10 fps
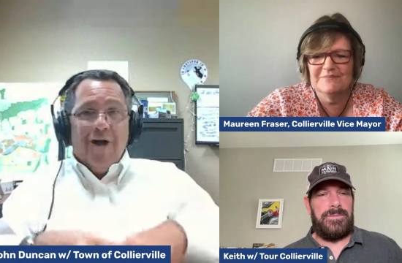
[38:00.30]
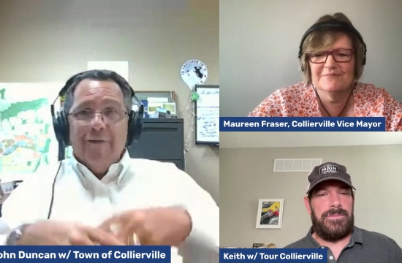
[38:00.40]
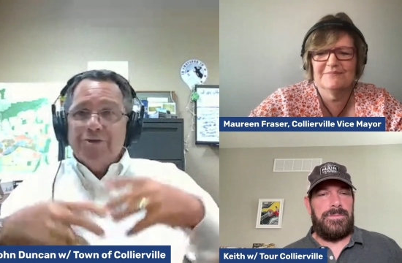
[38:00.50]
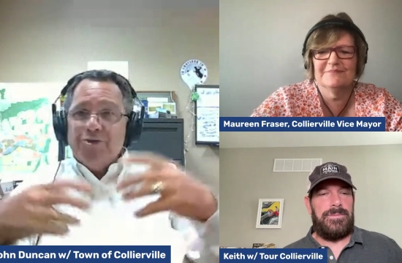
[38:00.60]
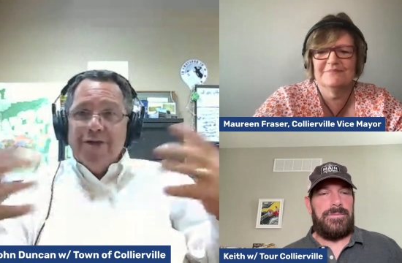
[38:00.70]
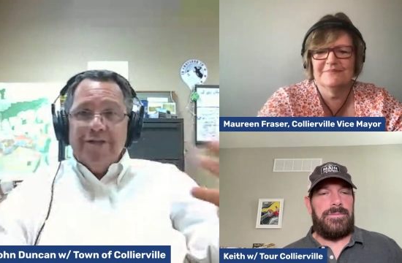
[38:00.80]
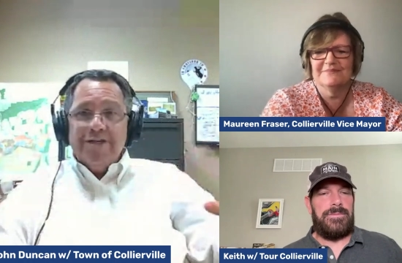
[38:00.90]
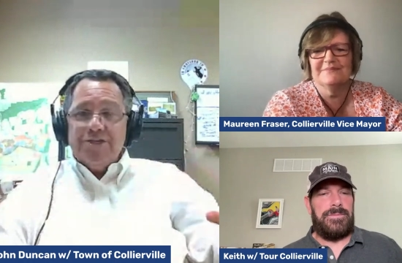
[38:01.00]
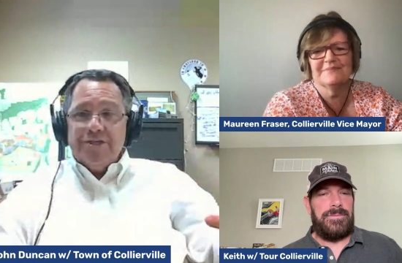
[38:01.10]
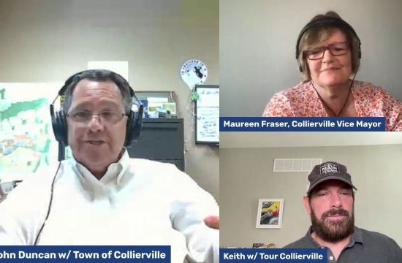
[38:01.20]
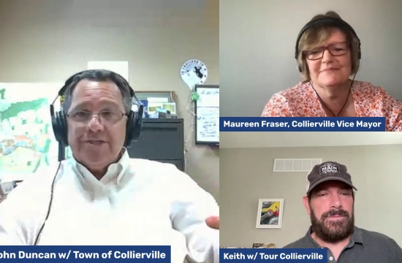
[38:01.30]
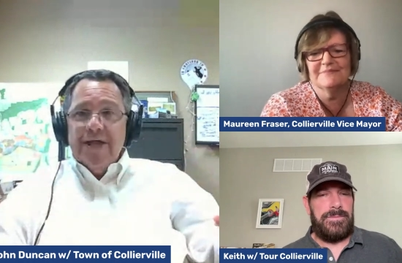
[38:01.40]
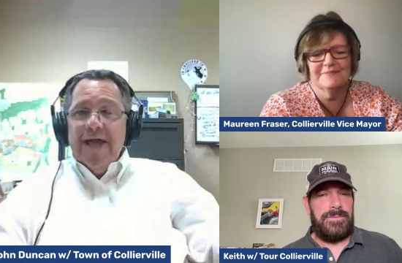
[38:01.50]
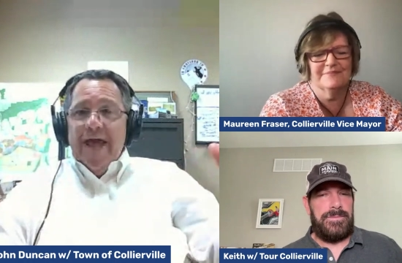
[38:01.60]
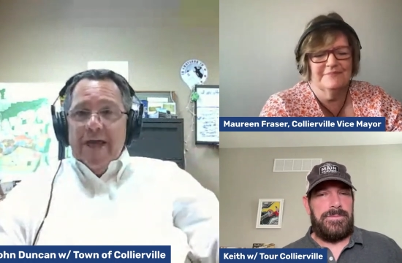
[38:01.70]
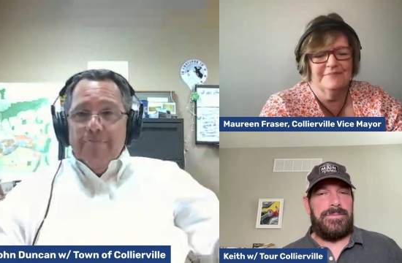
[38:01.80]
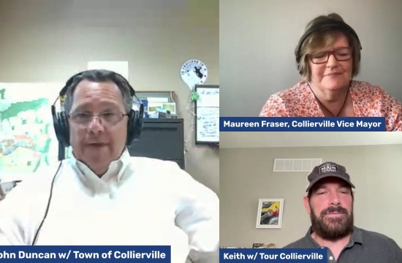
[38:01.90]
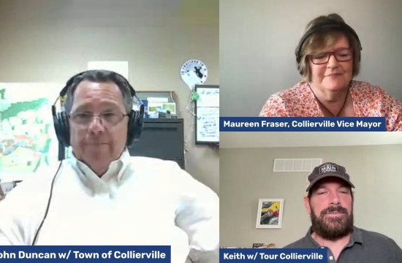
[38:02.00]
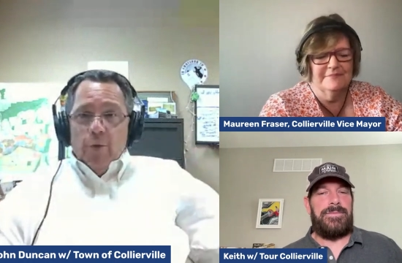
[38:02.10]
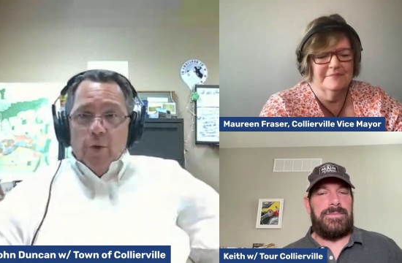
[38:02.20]
Speaker 1: and all those great dishes, and
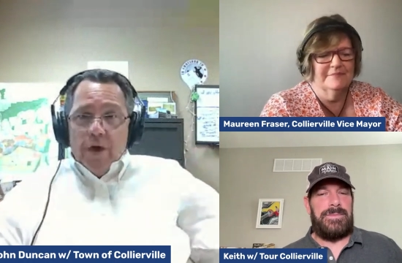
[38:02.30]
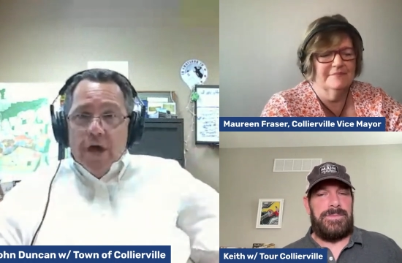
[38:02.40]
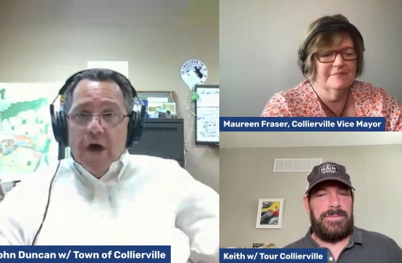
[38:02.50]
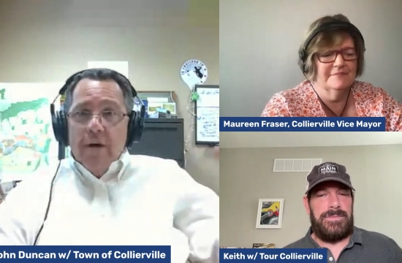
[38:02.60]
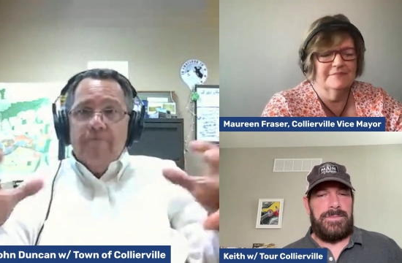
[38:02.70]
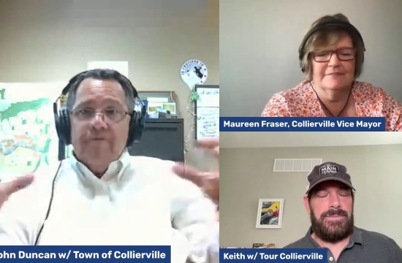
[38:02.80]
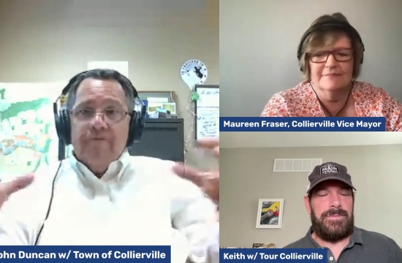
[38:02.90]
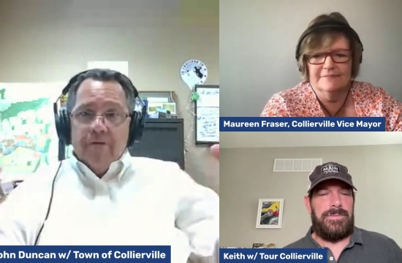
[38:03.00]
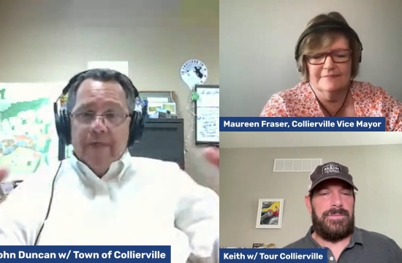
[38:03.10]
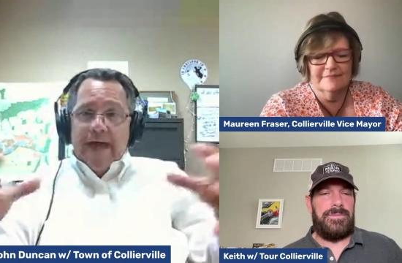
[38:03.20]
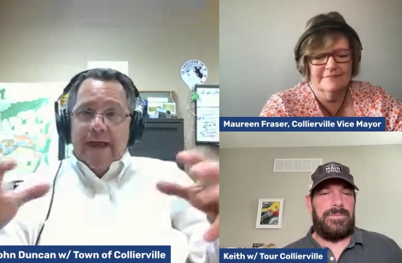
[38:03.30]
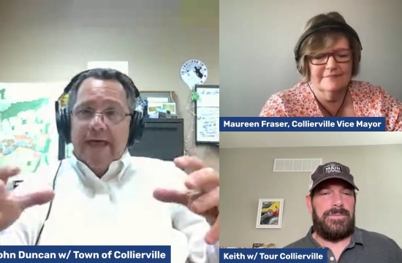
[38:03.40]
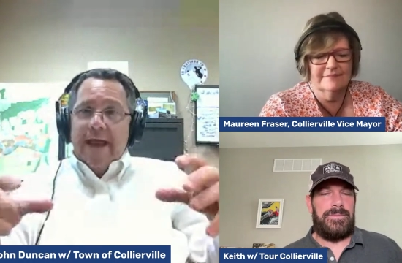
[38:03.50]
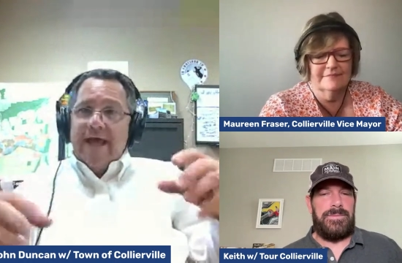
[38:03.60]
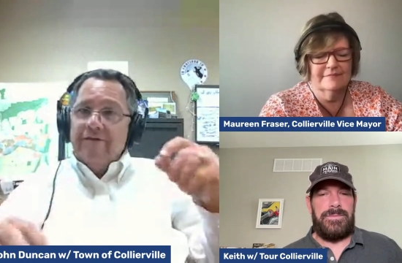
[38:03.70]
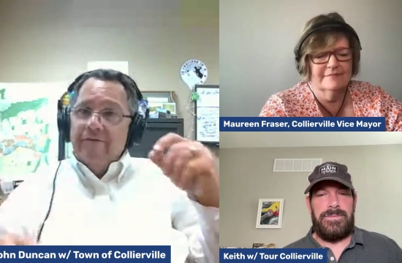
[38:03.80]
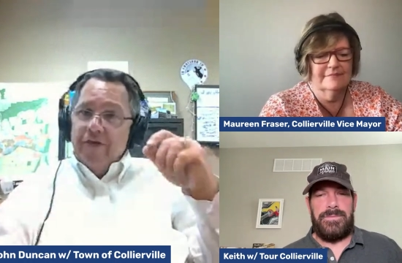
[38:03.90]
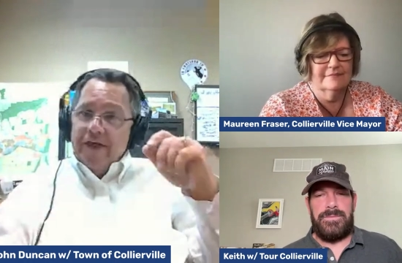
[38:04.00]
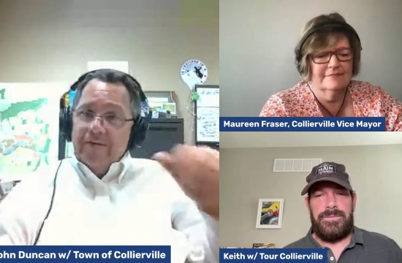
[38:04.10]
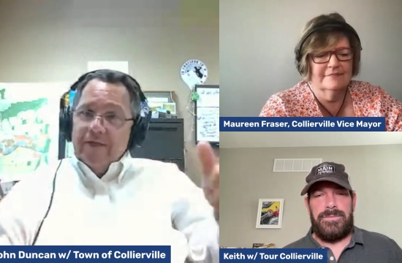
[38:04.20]
people will come for that. And I
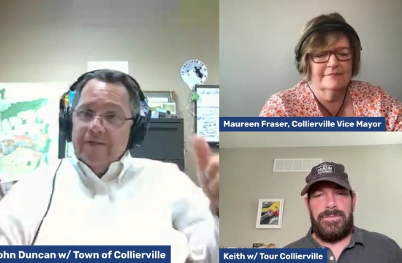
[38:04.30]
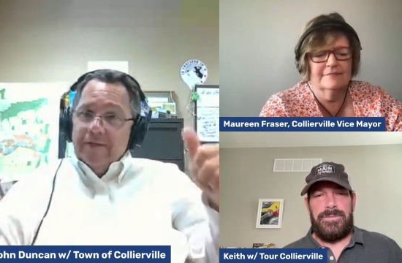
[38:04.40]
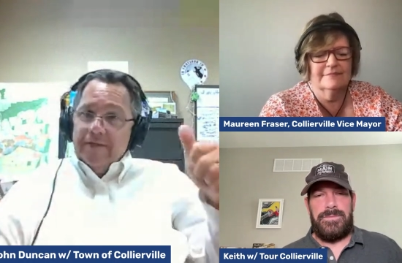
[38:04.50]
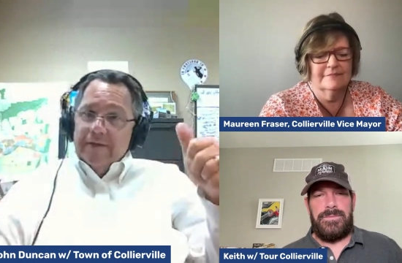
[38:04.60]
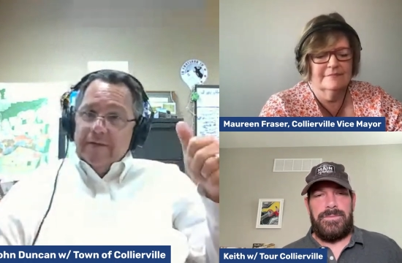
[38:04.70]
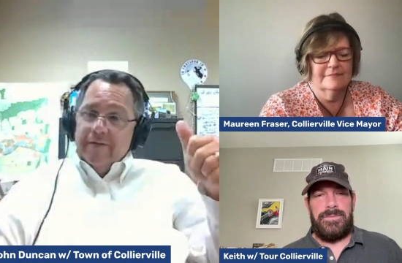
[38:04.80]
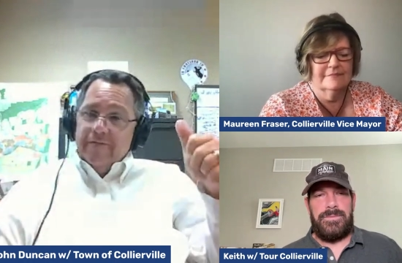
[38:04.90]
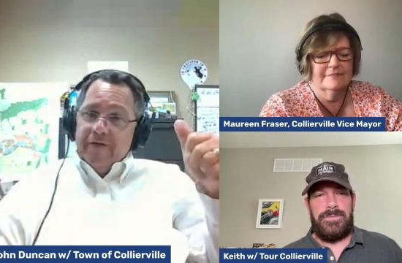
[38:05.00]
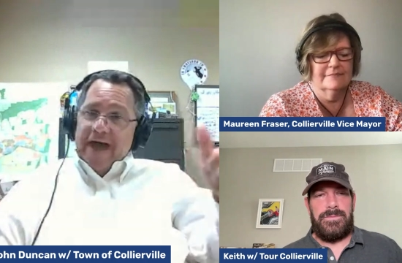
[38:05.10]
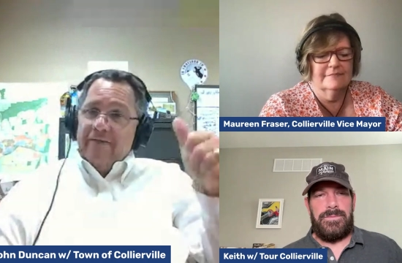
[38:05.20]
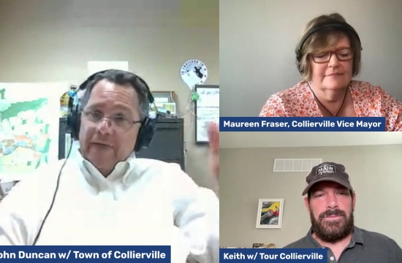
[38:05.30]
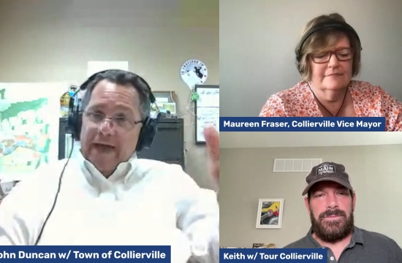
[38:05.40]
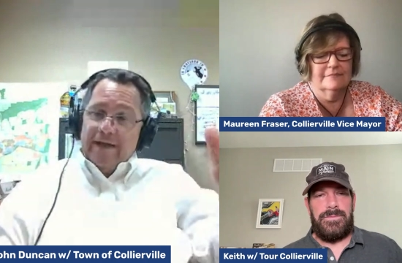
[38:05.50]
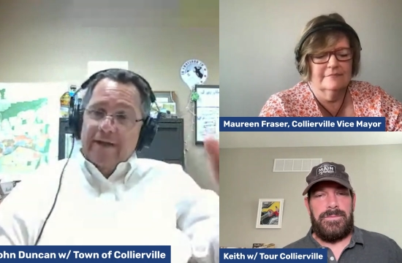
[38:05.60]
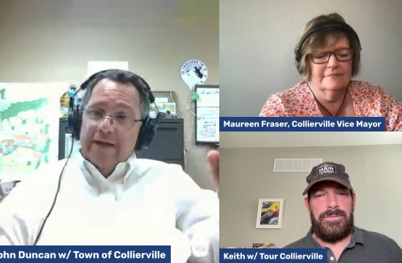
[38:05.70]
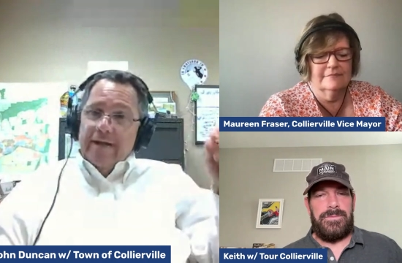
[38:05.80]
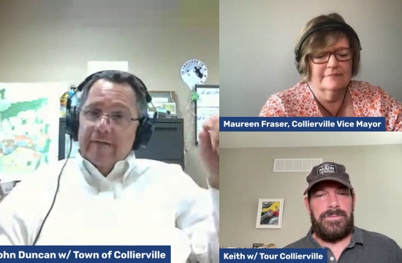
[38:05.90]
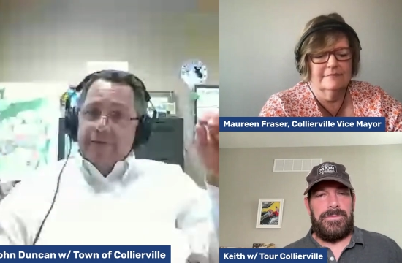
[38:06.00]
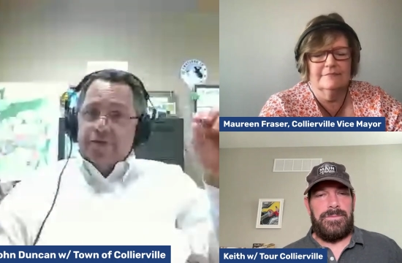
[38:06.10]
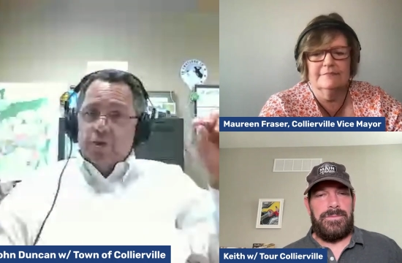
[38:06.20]
think that the fact that
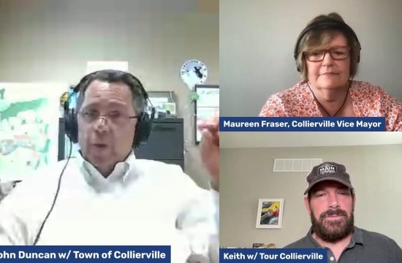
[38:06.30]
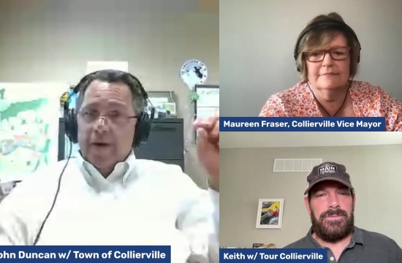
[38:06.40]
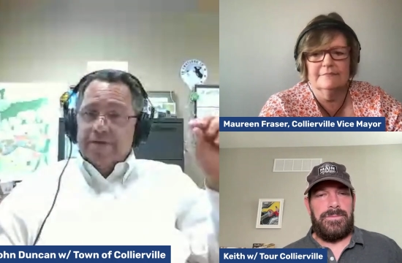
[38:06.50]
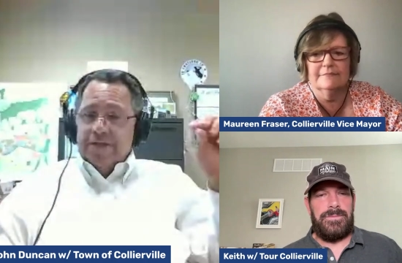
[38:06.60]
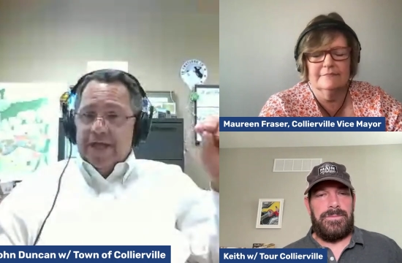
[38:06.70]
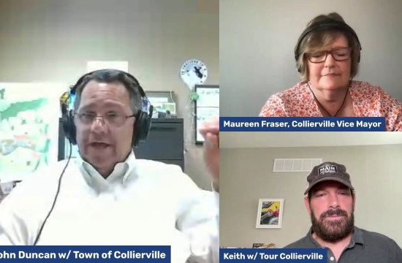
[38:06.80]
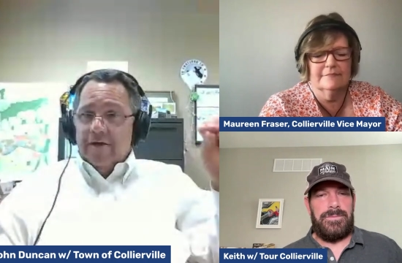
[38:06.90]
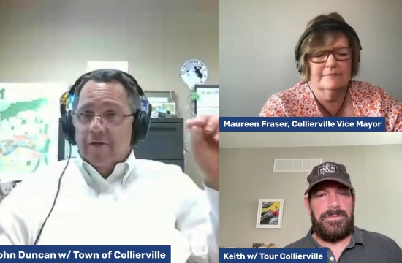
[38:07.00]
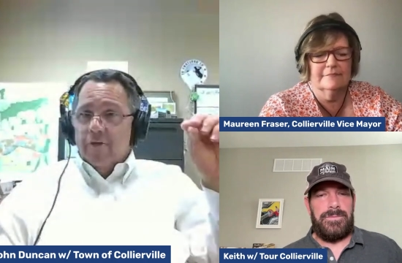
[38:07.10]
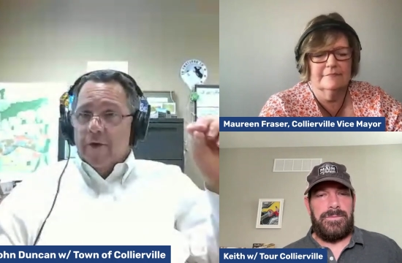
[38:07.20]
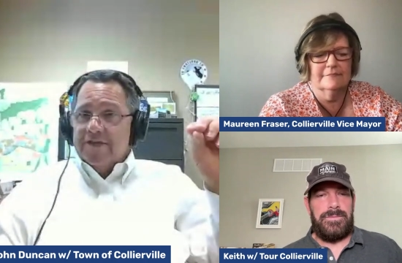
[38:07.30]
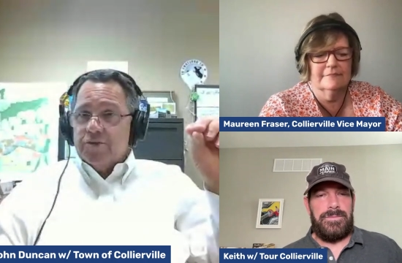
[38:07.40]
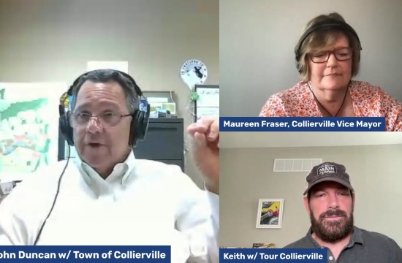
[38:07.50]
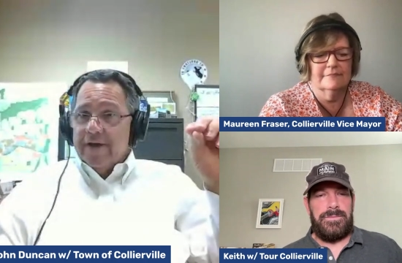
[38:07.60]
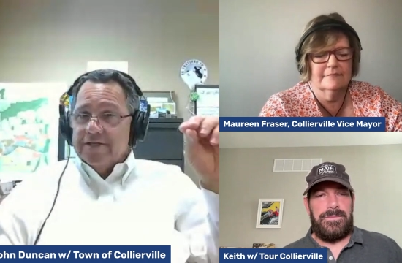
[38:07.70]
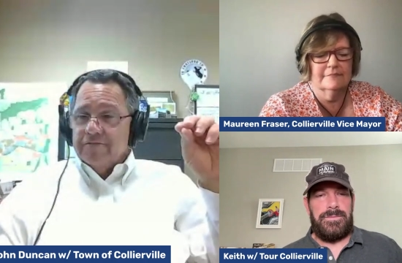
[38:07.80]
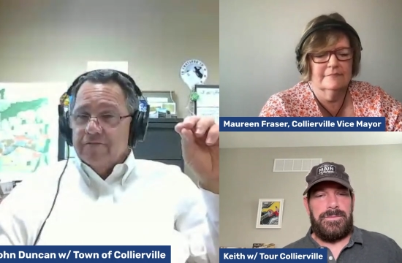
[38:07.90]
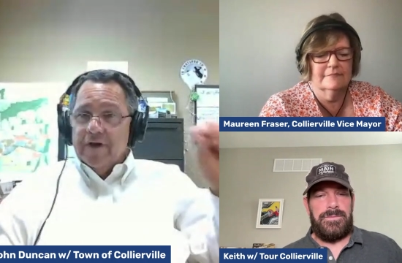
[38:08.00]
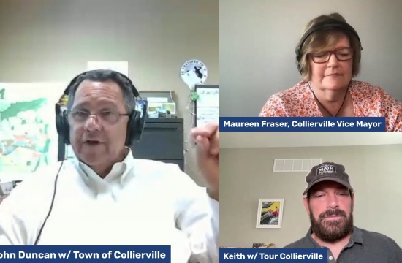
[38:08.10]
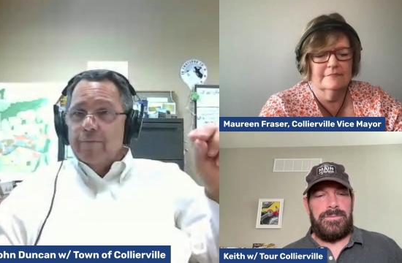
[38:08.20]
the square is getting another restaurant is
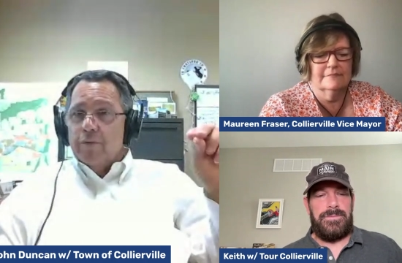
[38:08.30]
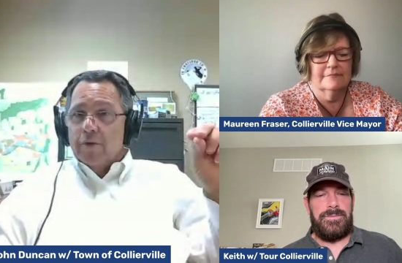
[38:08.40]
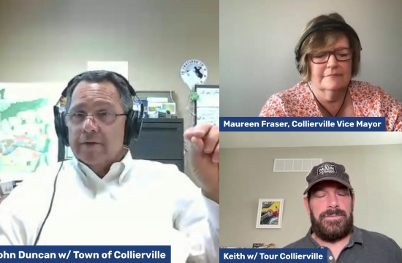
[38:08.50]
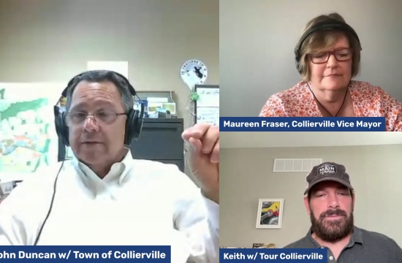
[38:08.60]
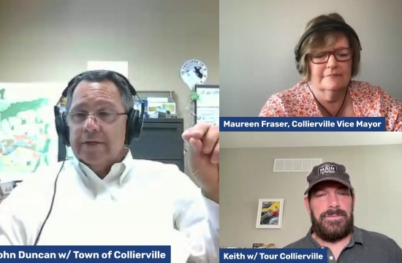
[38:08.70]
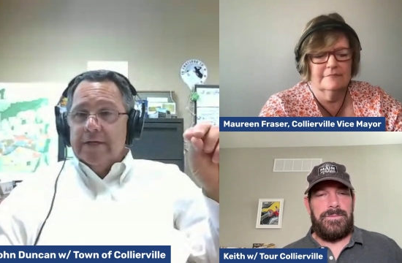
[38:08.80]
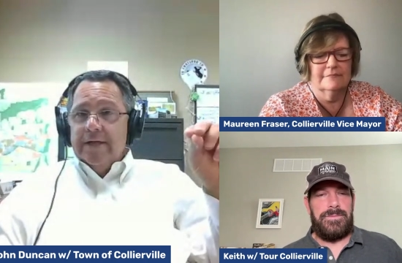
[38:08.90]
very important.